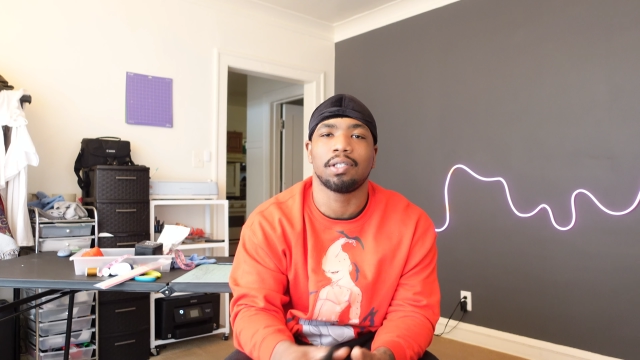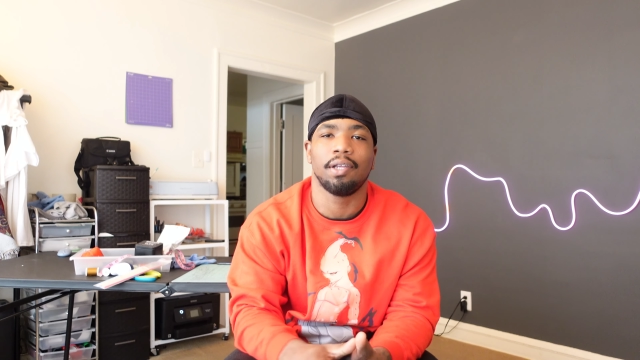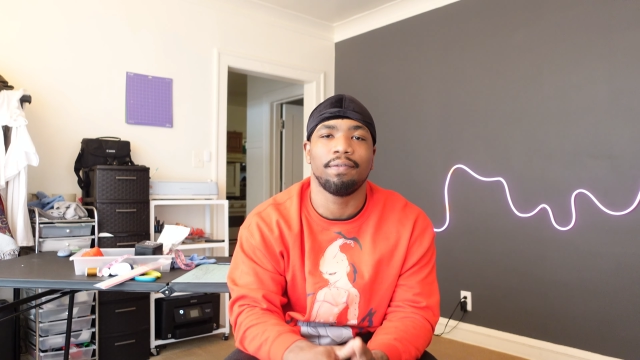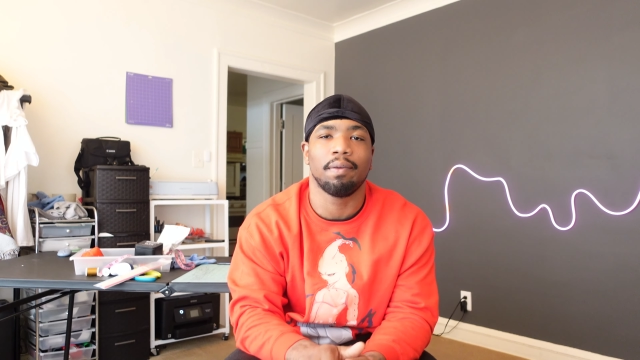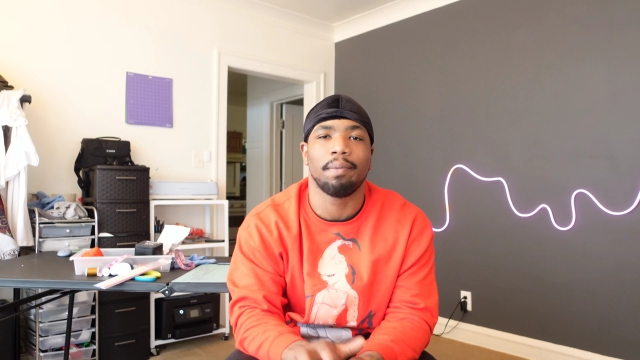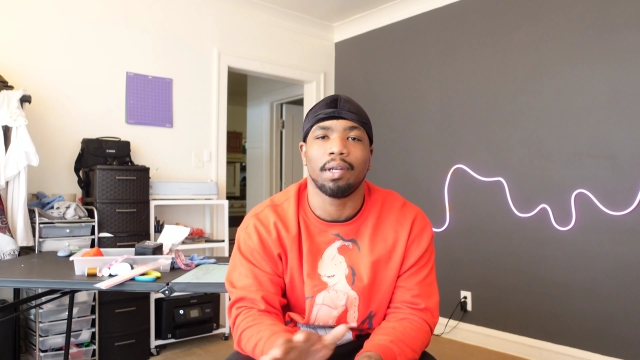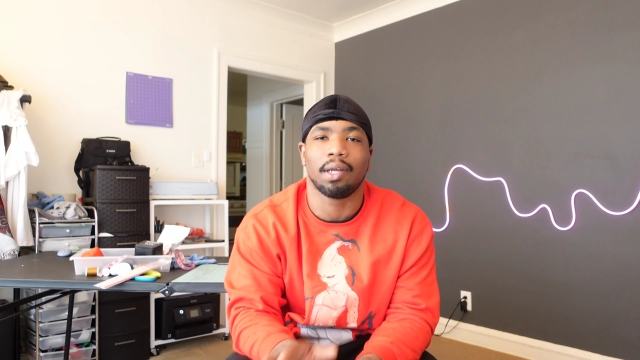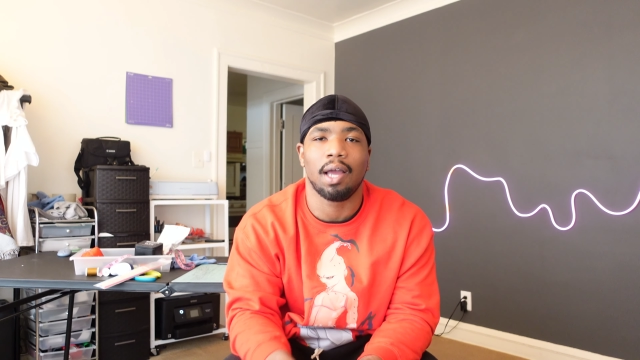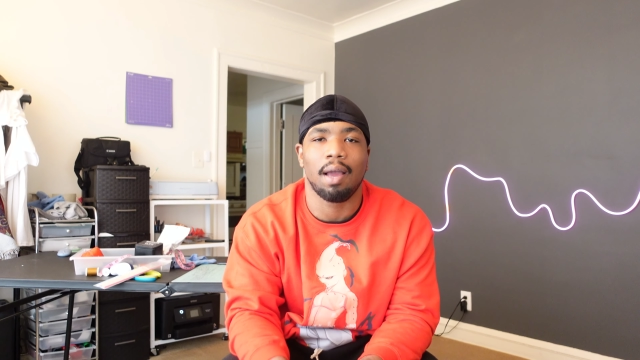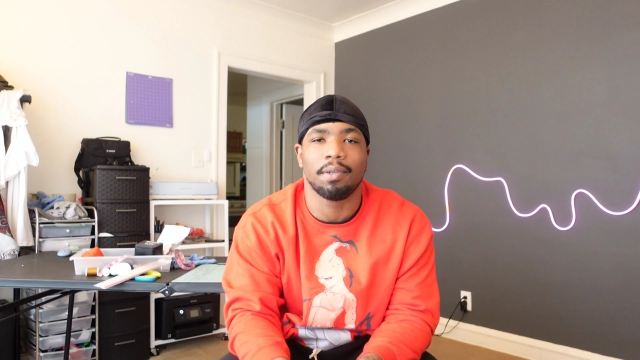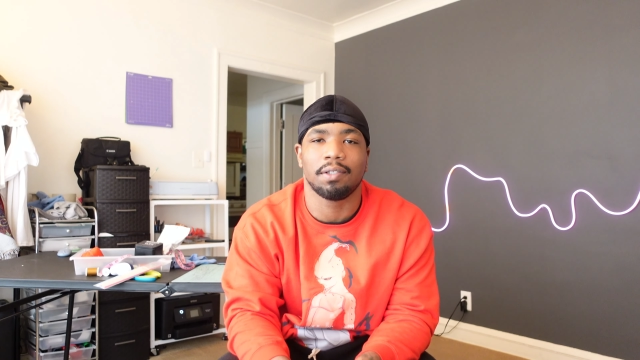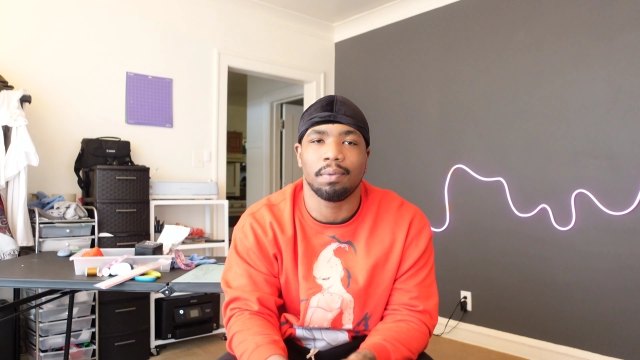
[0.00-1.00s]
leave them in the
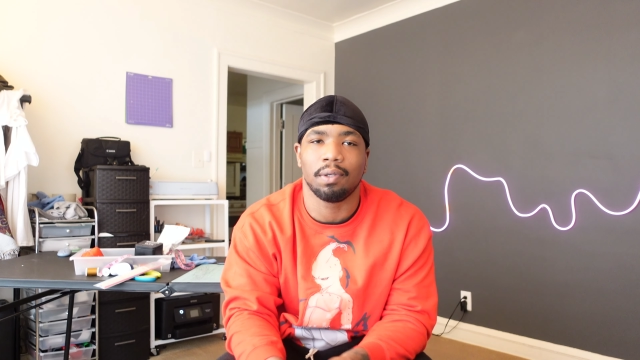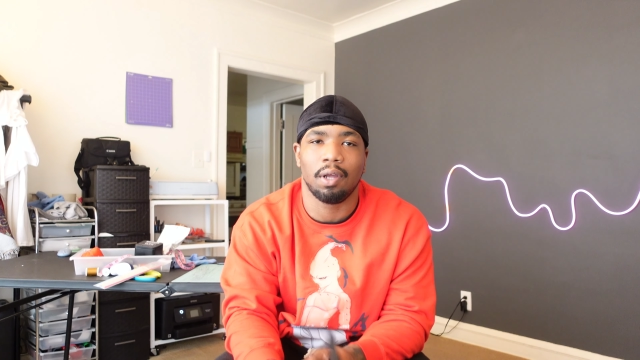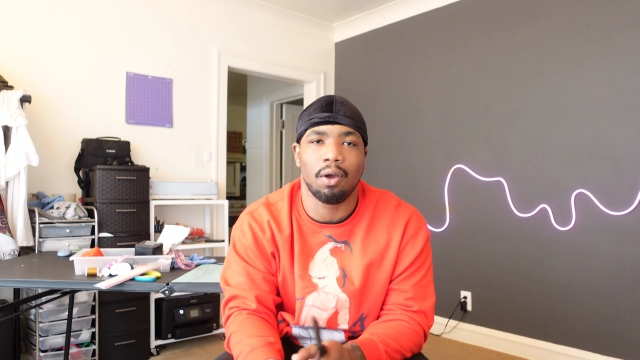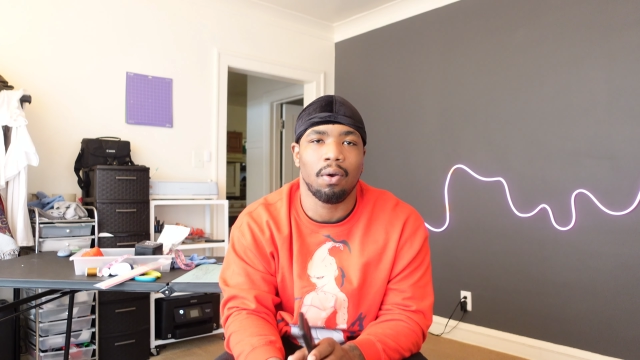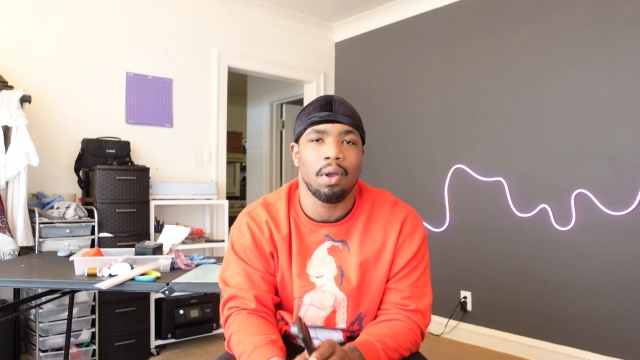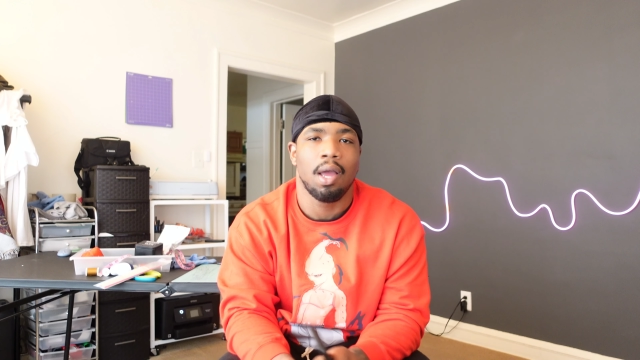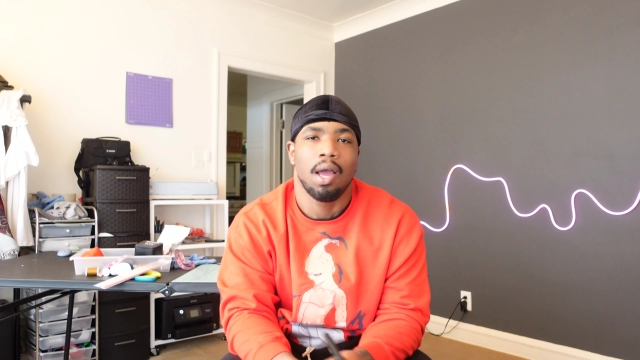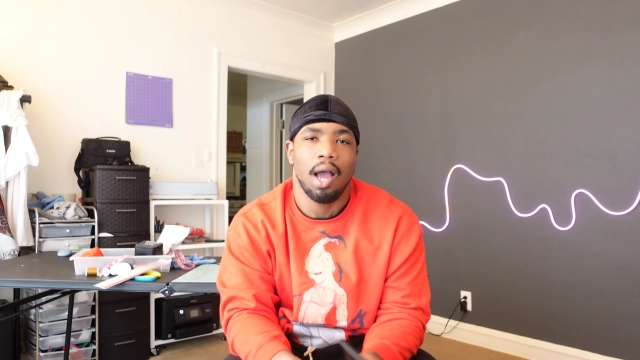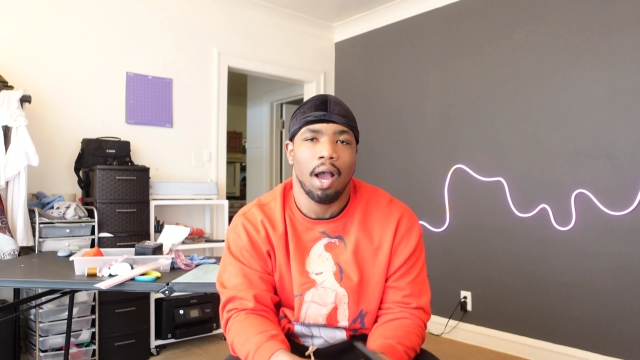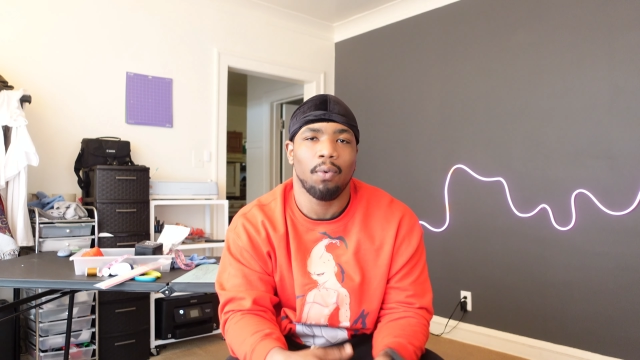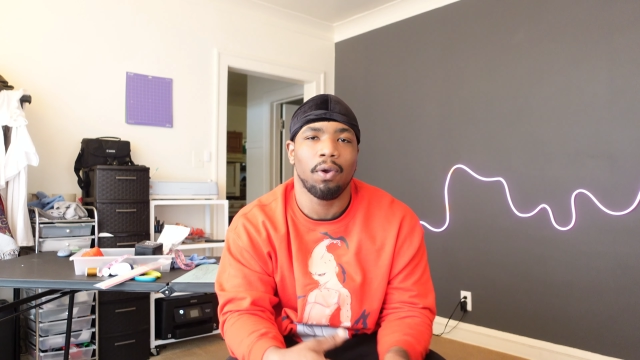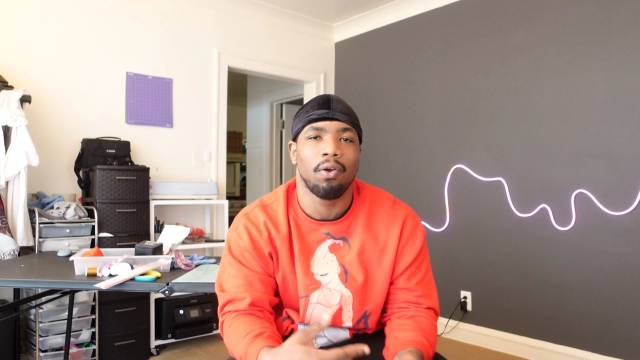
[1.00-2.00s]
comments below.
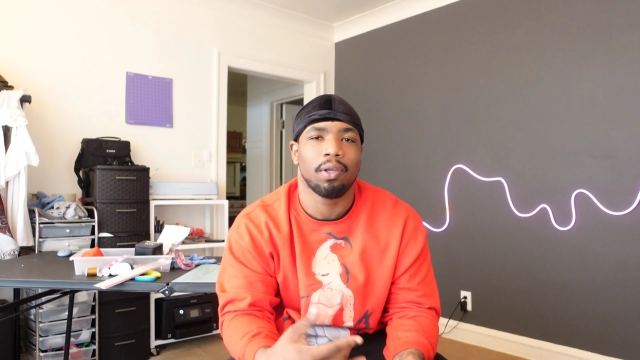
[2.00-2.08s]
I will